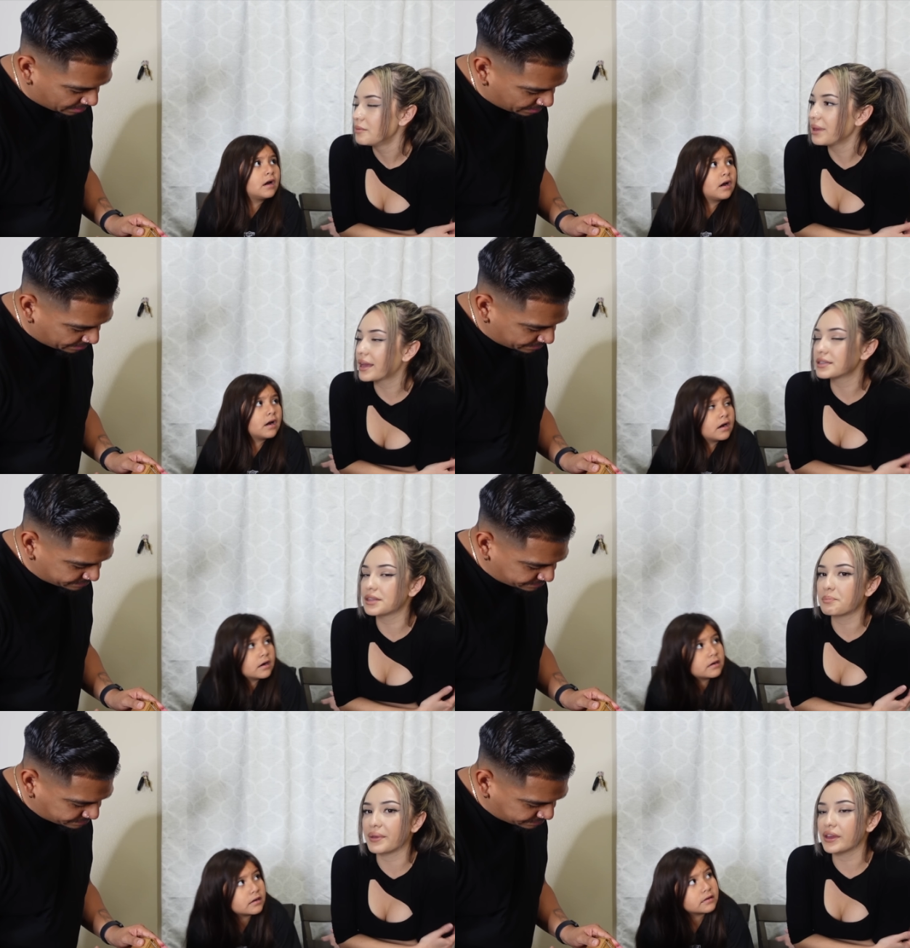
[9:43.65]
Speaker 1: Because
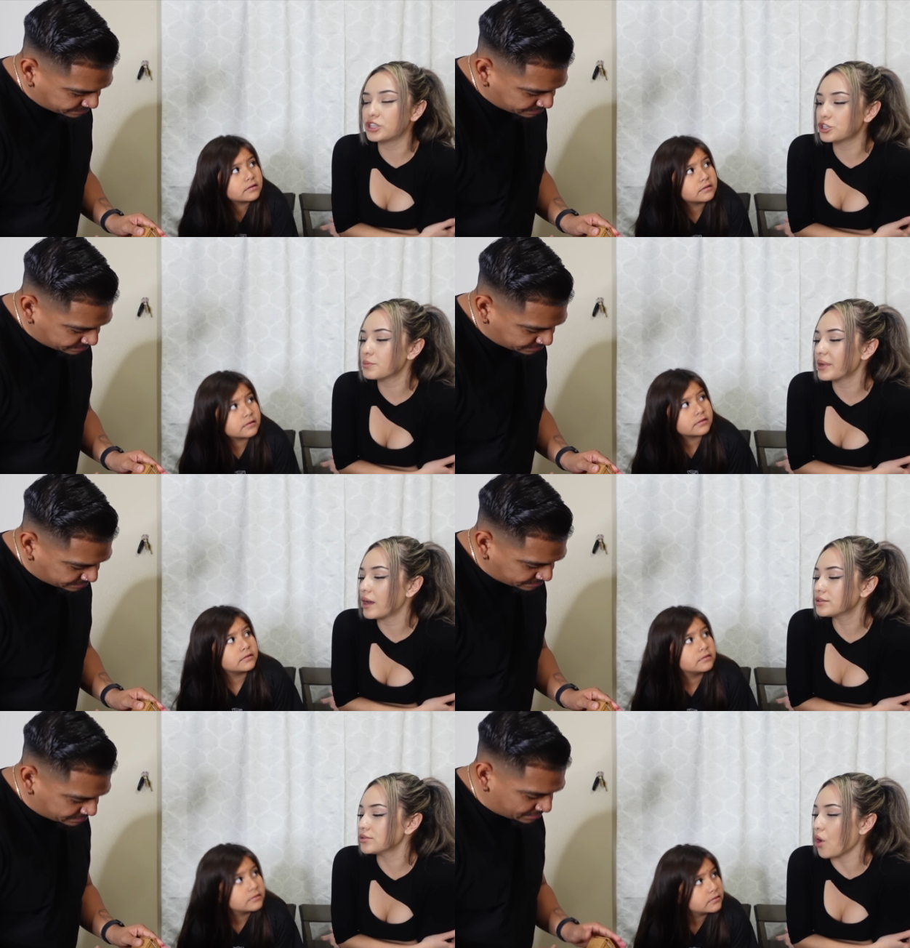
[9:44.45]
the big gingerbread
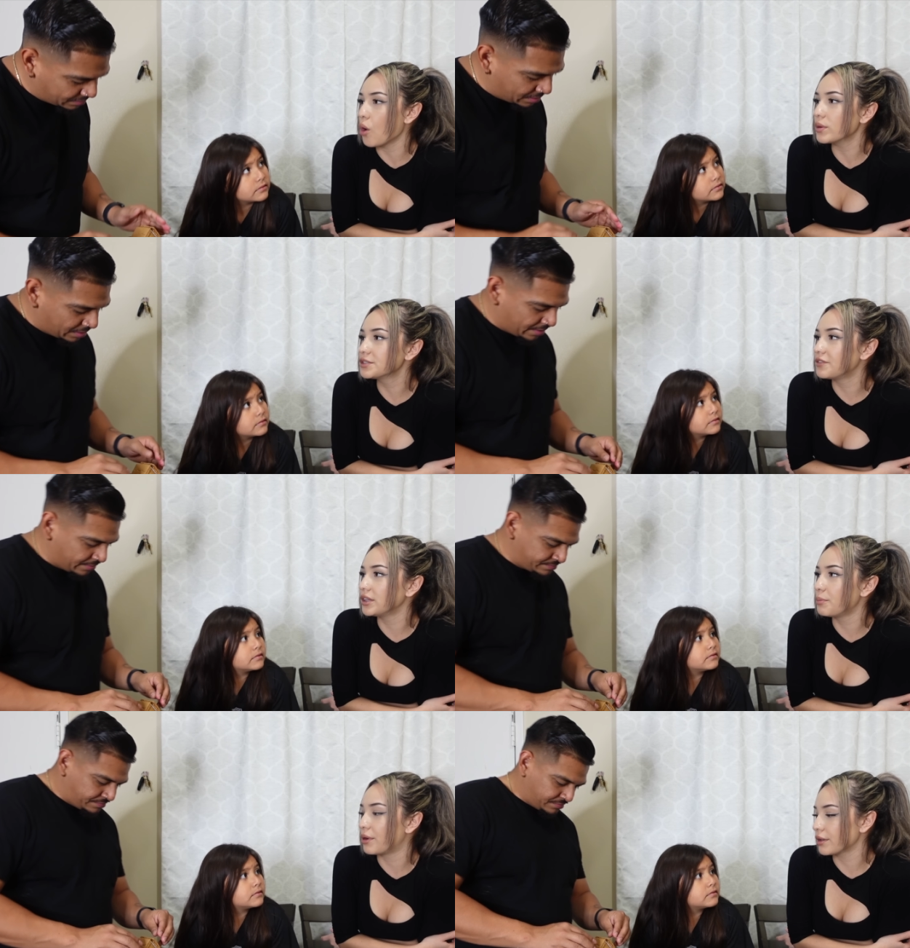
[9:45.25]
houses always
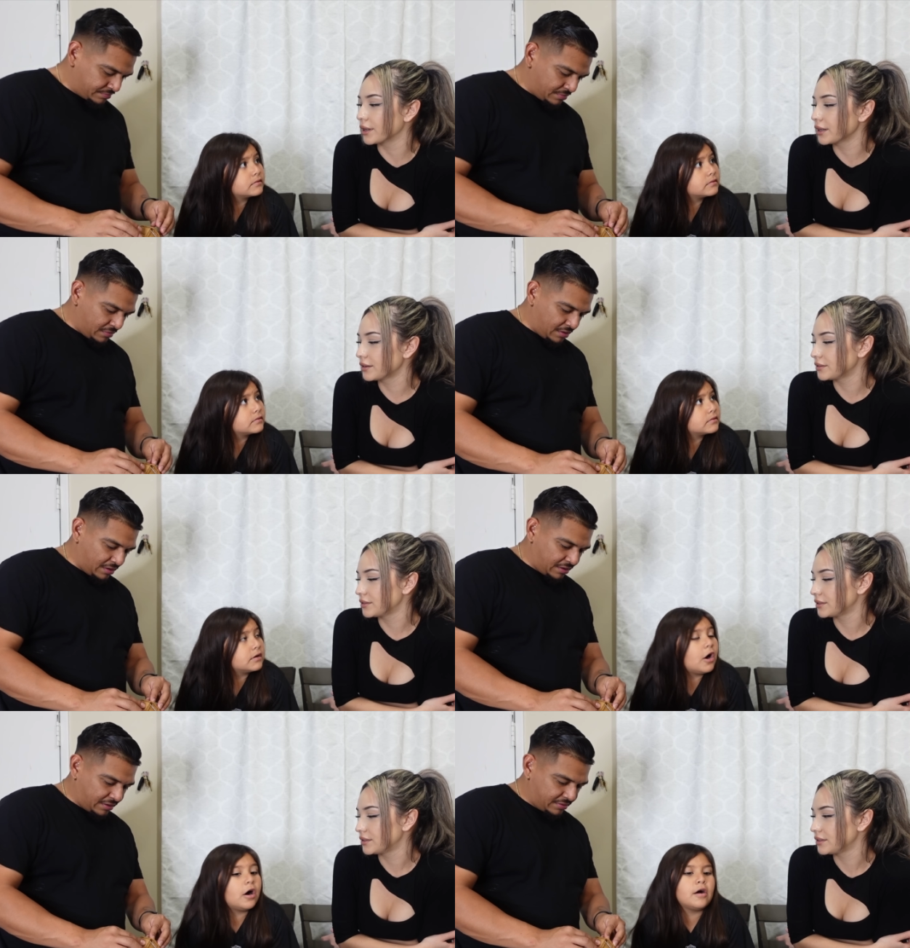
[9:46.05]
fall apart.
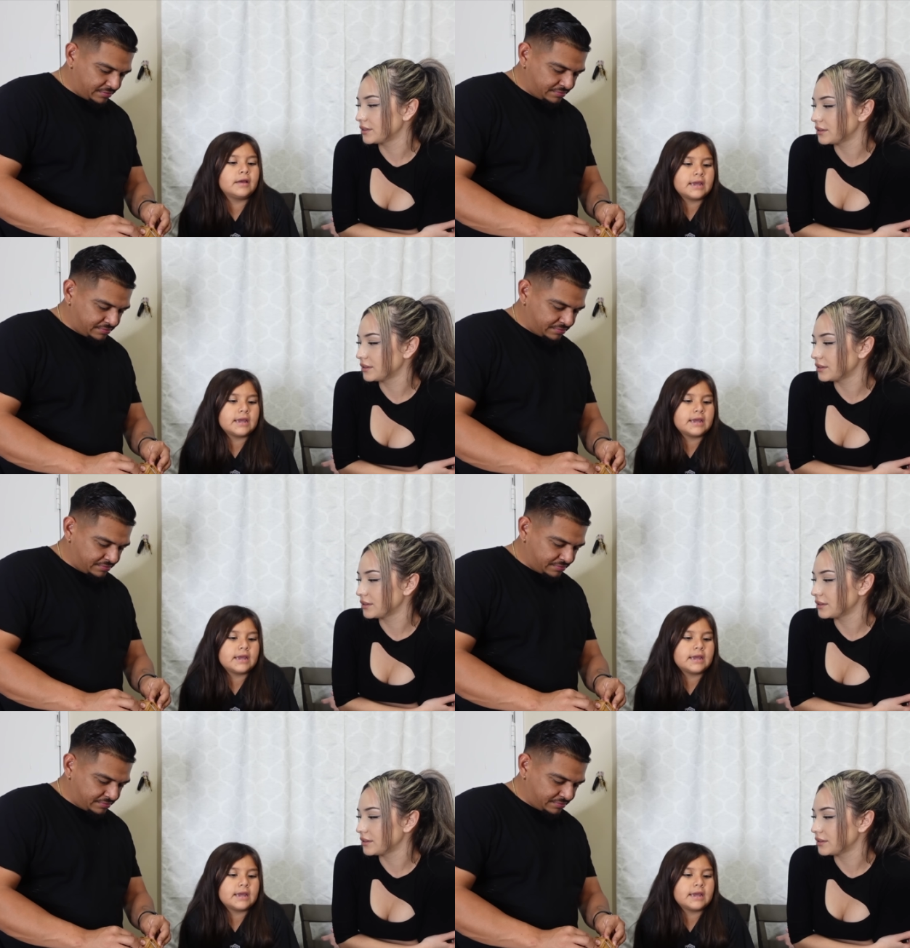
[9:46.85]
Oh.